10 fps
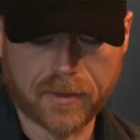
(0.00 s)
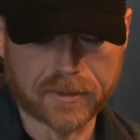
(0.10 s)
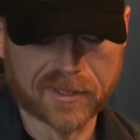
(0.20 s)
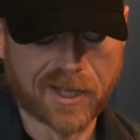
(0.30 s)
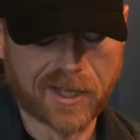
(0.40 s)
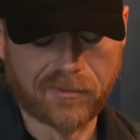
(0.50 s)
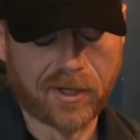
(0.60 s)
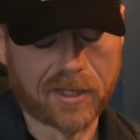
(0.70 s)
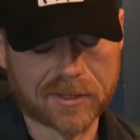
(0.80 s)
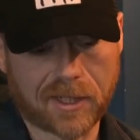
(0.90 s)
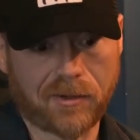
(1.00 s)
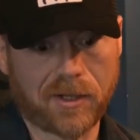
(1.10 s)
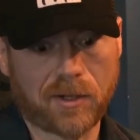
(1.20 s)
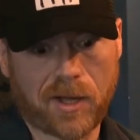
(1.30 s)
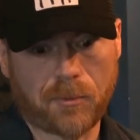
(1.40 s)
I was like, I realized I didn't really
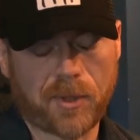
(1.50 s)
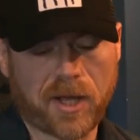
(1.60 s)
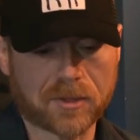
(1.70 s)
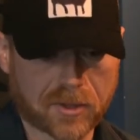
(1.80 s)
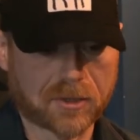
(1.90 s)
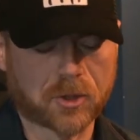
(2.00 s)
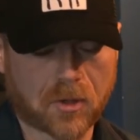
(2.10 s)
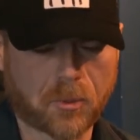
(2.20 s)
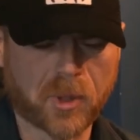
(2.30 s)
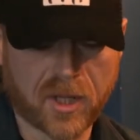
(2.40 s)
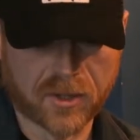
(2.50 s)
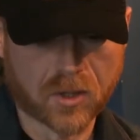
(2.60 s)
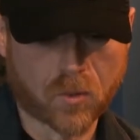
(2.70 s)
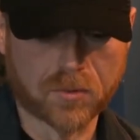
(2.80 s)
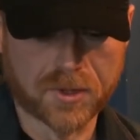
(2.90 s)
know how to play it, so I just started playing the
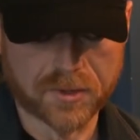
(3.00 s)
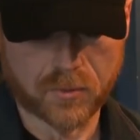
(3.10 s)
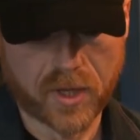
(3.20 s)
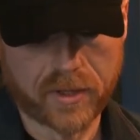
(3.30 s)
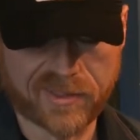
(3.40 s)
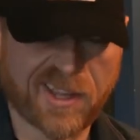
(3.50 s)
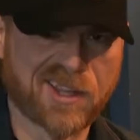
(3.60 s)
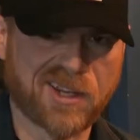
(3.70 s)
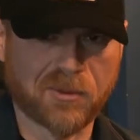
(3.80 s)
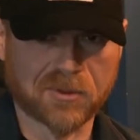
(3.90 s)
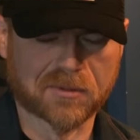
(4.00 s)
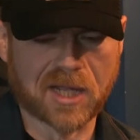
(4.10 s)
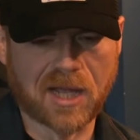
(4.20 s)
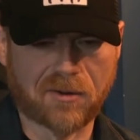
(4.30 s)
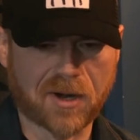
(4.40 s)
chords this way, thinking it was
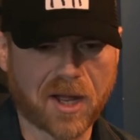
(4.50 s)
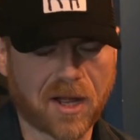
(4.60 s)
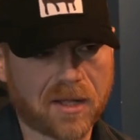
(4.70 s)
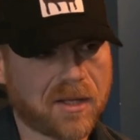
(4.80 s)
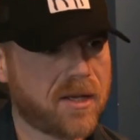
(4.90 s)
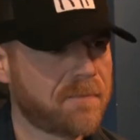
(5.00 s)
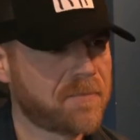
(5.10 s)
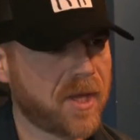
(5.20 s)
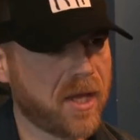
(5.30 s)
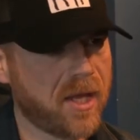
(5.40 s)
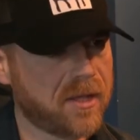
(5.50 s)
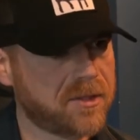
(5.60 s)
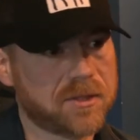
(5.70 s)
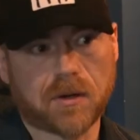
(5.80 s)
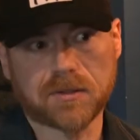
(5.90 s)
kind of right and mm-hmm.
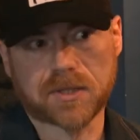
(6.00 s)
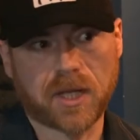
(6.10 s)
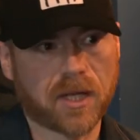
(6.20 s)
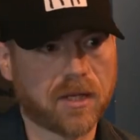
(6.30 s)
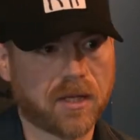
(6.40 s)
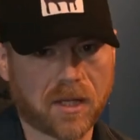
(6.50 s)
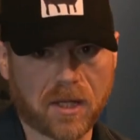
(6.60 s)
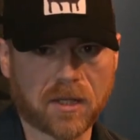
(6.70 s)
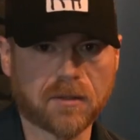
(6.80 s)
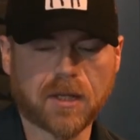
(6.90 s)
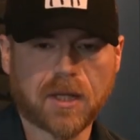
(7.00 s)
just started singing it. And